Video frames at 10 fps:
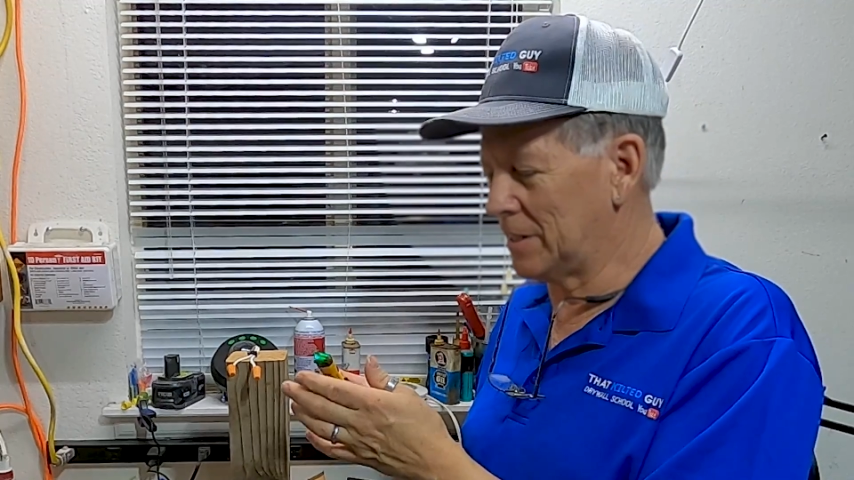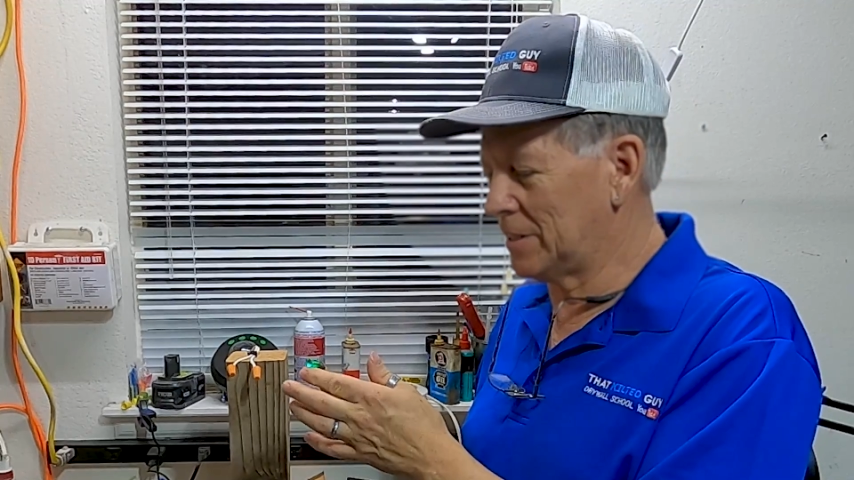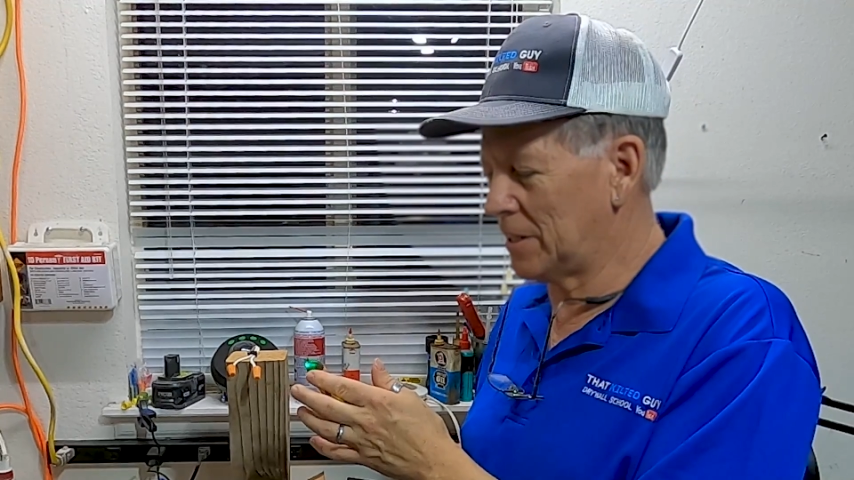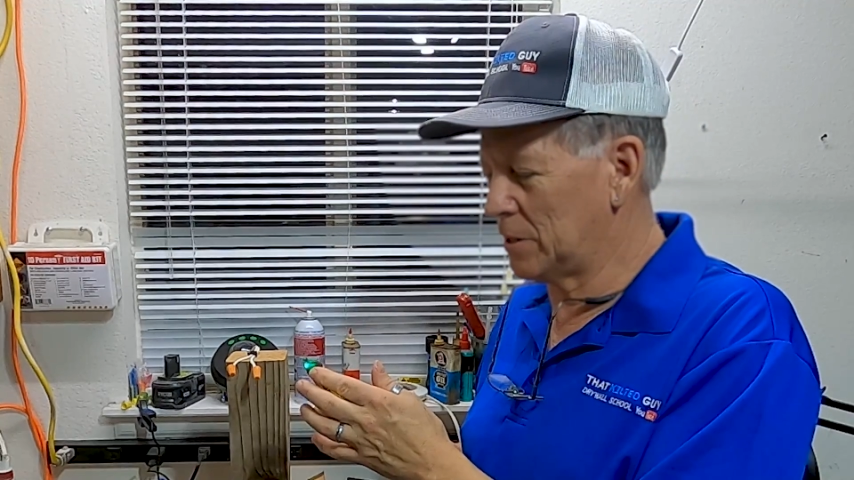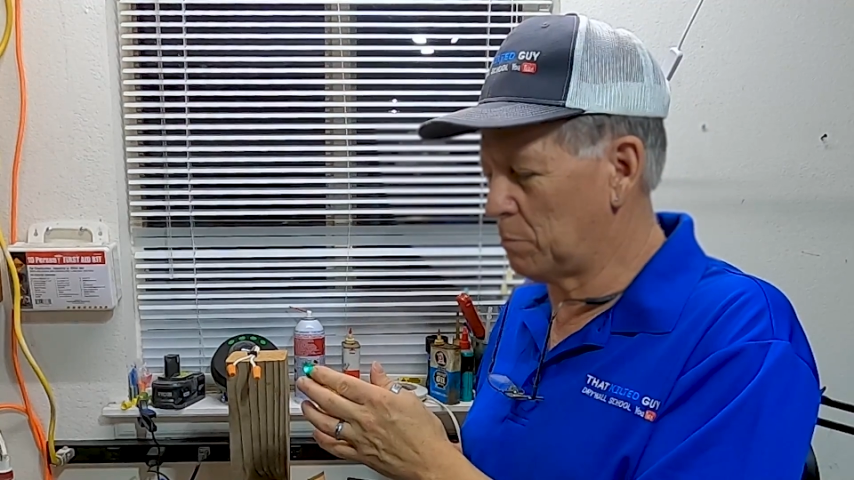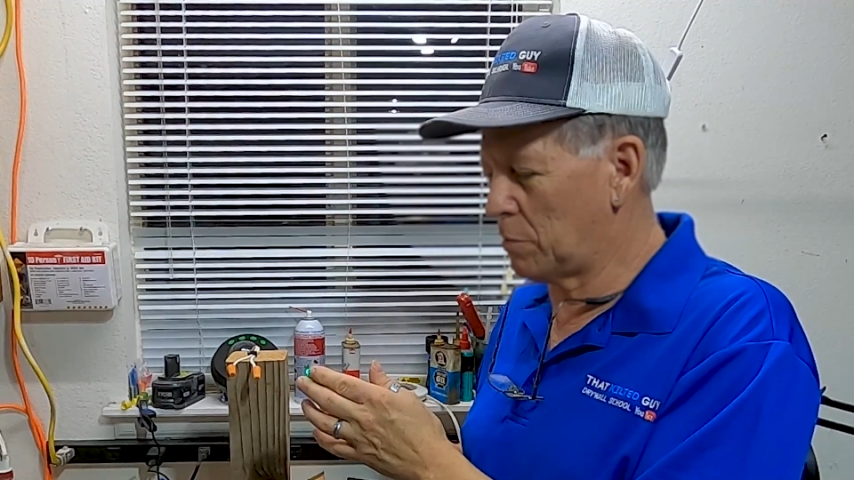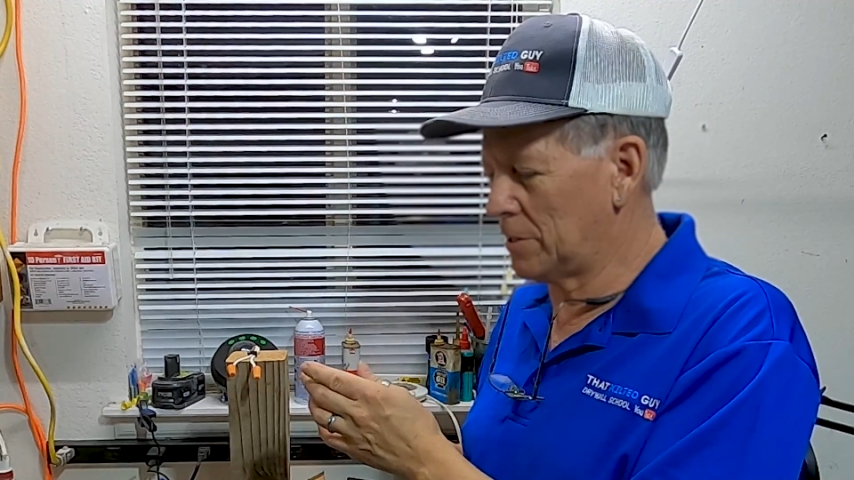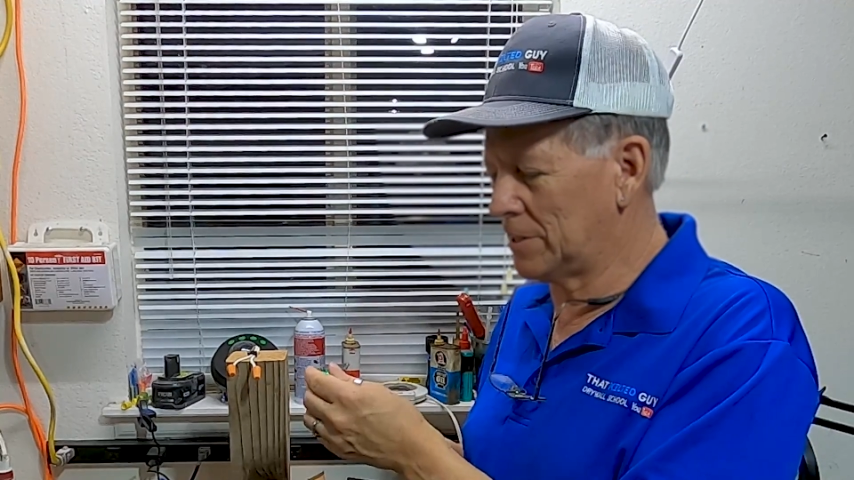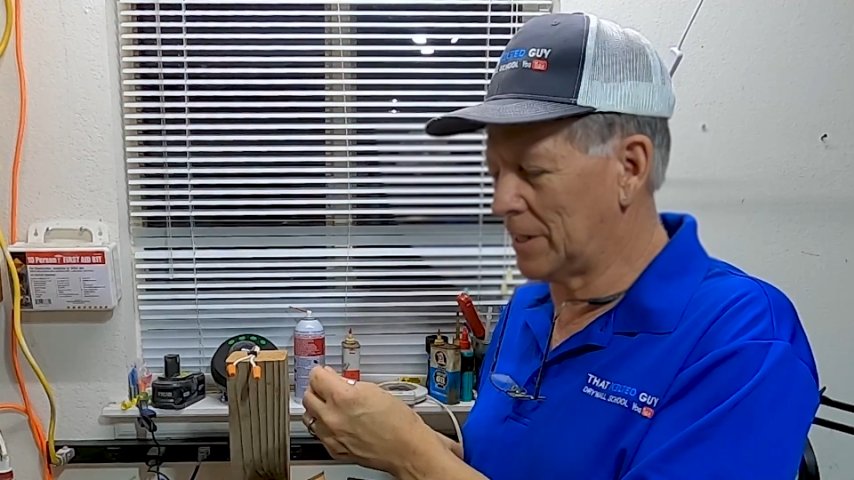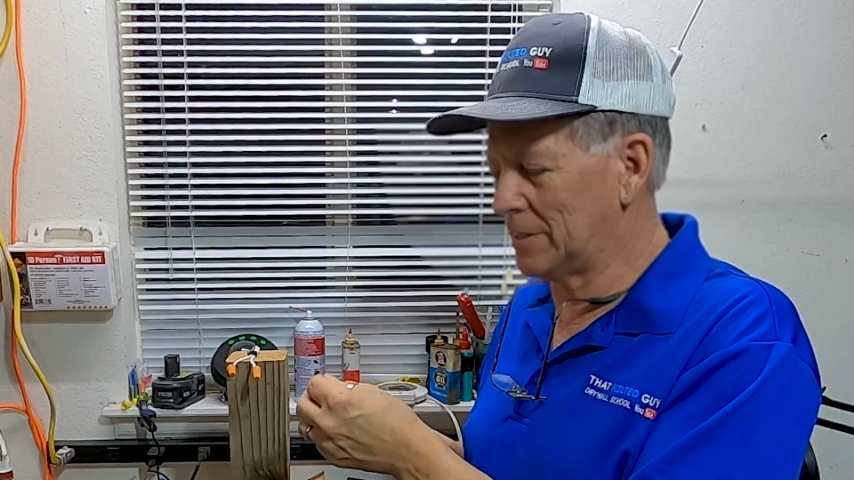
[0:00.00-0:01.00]
This thing's
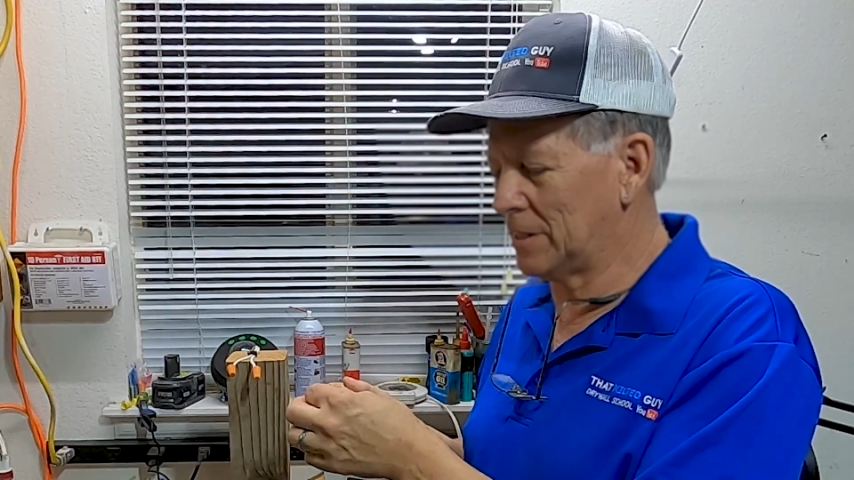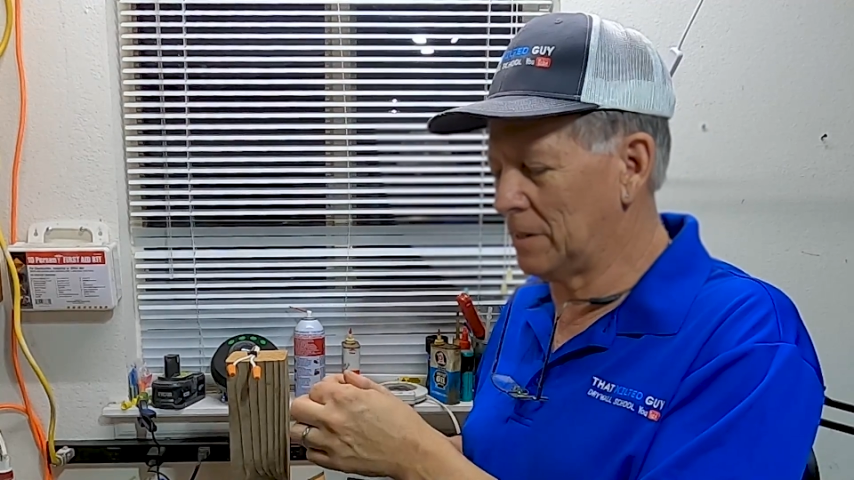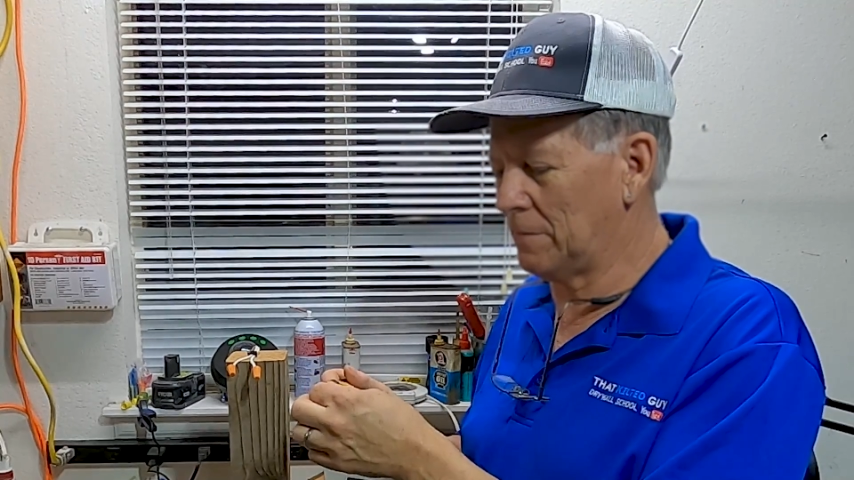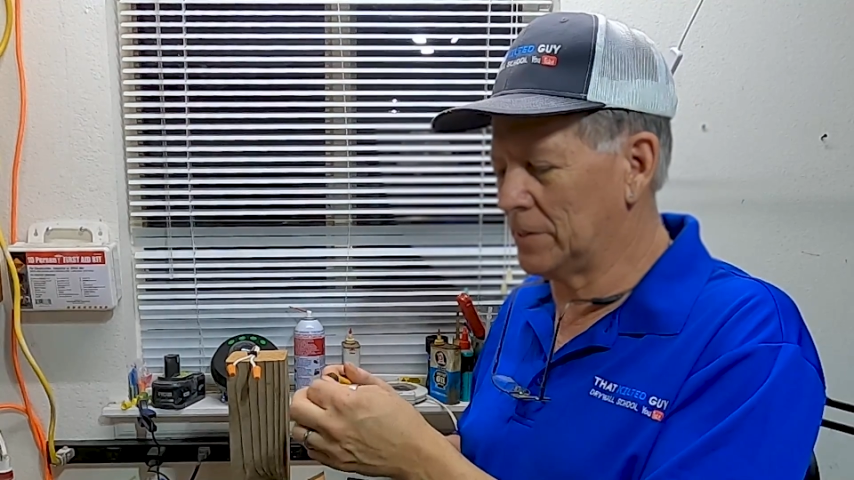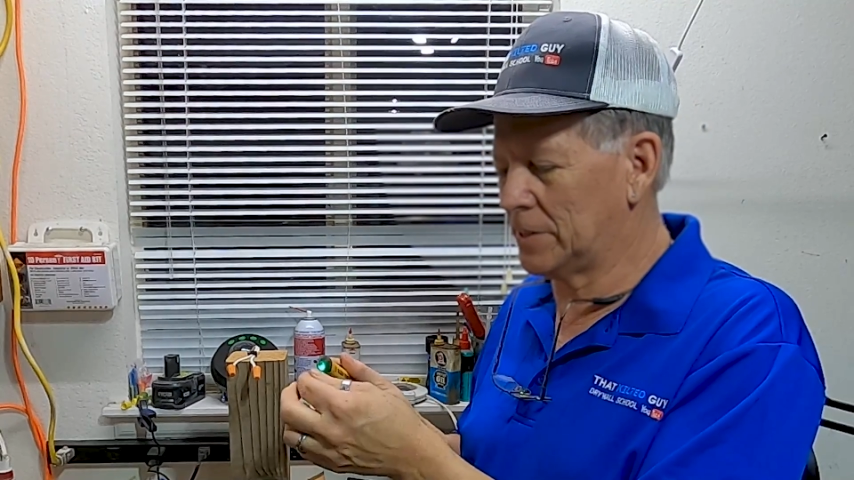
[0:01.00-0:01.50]
pretty sensitive.